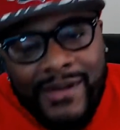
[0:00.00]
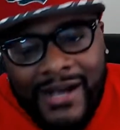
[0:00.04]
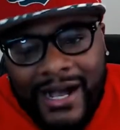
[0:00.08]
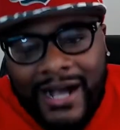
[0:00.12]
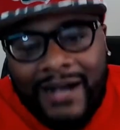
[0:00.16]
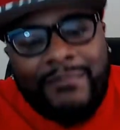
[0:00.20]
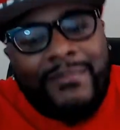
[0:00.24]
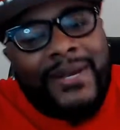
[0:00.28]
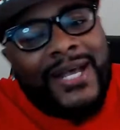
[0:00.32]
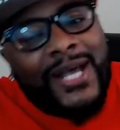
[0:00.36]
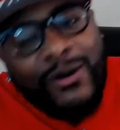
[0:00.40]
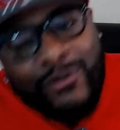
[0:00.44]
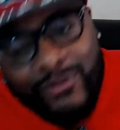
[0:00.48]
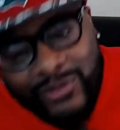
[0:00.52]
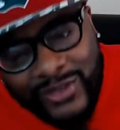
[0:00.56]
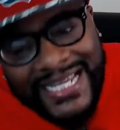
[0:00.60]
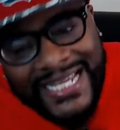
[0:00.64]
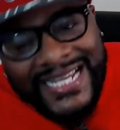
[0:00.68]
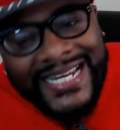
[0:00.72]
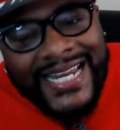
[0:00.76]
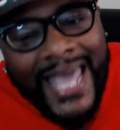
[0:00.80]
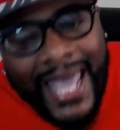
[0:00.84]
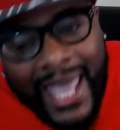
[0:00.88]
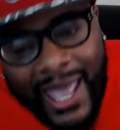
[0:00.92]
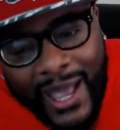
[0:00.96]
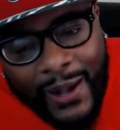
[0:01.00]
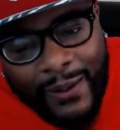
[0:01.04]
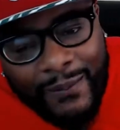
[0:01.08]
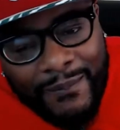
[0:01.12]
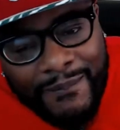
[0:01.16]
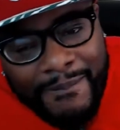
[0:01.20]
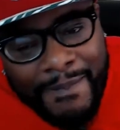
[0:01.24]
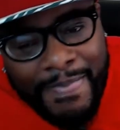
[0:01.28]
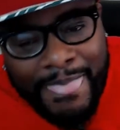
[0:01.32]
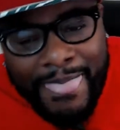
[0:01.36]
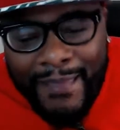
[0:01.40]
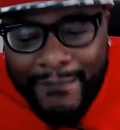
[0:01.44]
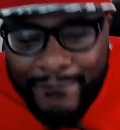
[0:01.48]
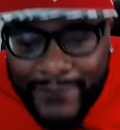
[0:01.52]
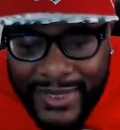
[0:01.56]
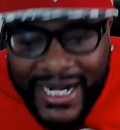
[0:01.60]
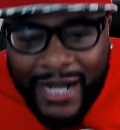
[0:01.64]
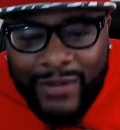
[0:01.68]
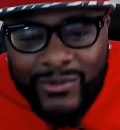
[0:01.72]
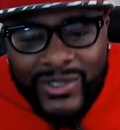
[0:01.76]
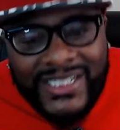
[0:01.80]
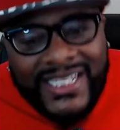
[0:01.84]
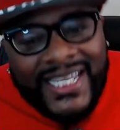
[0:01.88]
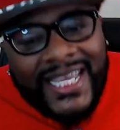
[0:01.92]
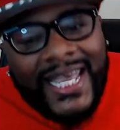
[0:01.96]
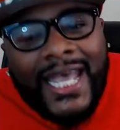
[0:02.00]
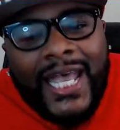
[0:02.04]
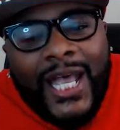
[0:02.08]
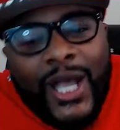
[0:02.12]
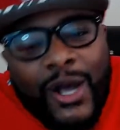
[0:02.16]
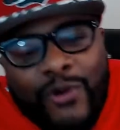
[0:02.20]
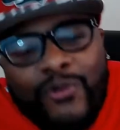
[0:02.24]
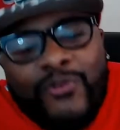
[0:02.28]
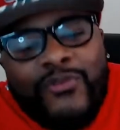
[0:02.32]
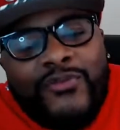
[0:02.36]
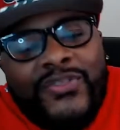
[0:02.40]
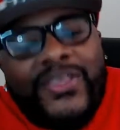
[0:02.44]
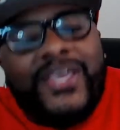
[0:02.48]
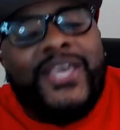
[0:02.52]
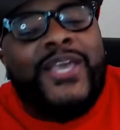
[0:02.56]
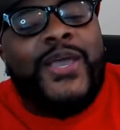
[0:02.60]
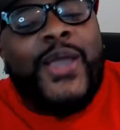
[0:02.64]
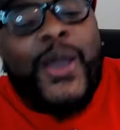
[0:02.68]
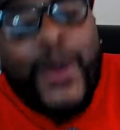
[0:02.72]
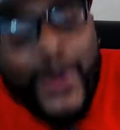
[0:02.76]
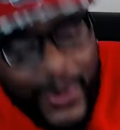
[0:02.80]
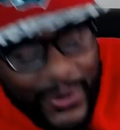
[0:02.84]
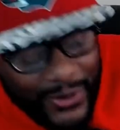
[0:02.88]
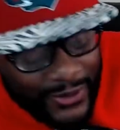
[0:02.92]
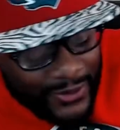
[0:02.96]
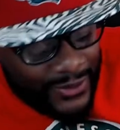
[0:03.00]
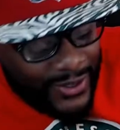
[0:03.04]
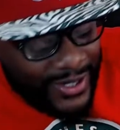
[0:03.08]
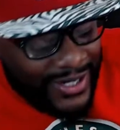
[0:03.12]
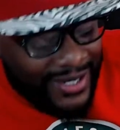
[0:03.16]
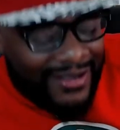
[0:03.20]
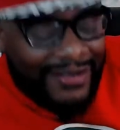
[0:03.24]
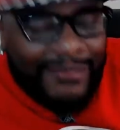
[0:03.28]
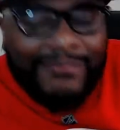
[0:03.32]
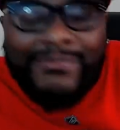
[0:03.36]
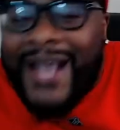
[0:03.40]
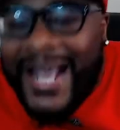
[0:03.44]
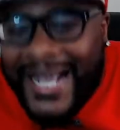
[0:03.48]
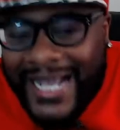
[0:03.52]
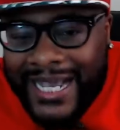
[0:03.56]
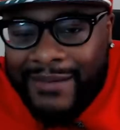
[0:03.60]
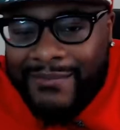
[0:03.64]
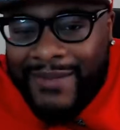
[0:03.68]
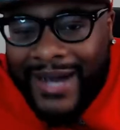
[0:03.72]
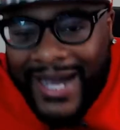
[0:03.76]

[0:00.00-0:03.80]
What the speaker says: healthy now, but I was healthier back in my